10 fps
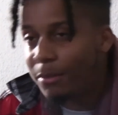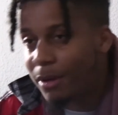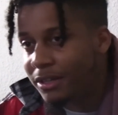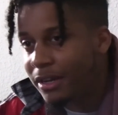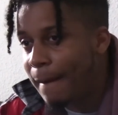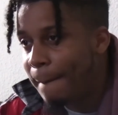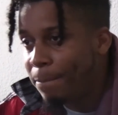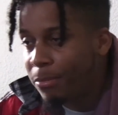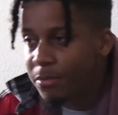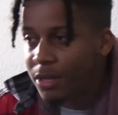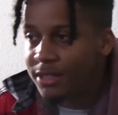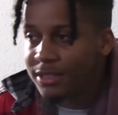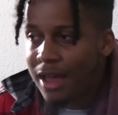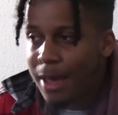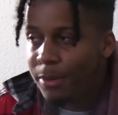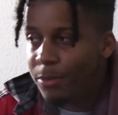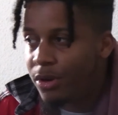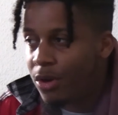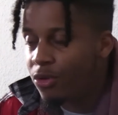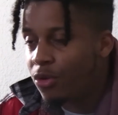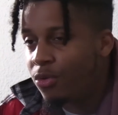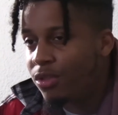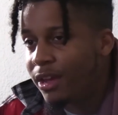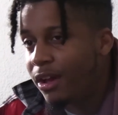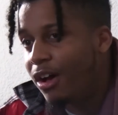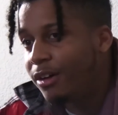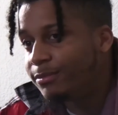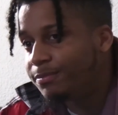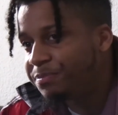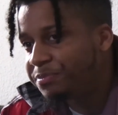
right about that. Yeah. Because a lot of people don't know who they are.